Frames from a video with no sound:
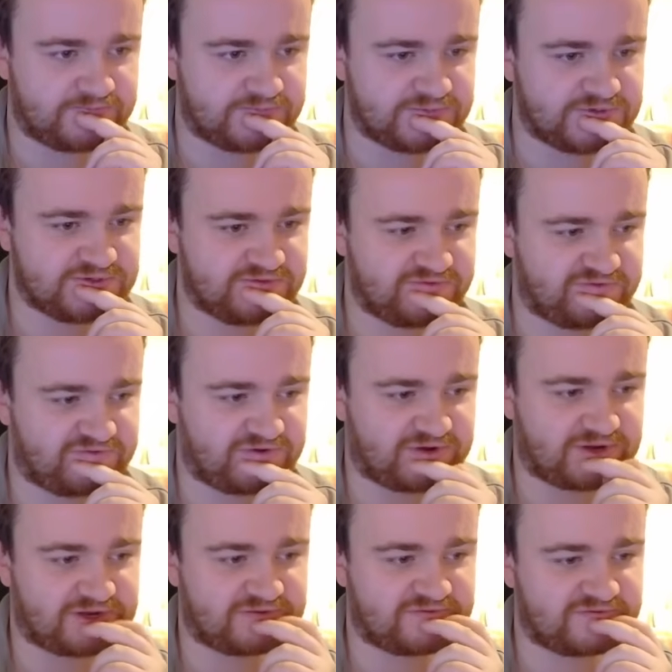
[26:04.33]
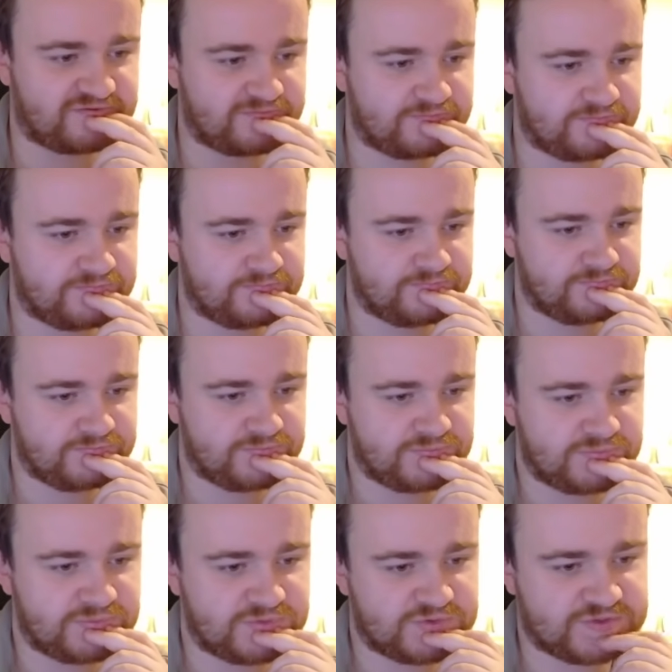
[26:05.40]
It's at 5.
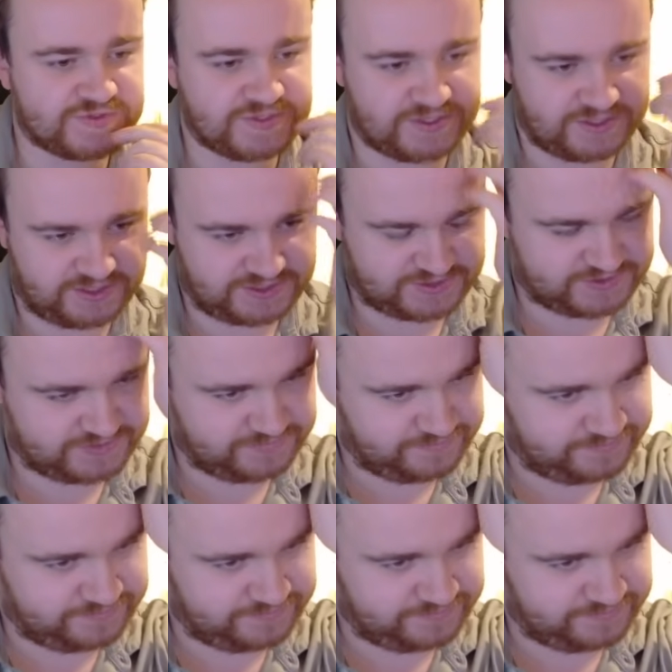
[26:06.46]
6.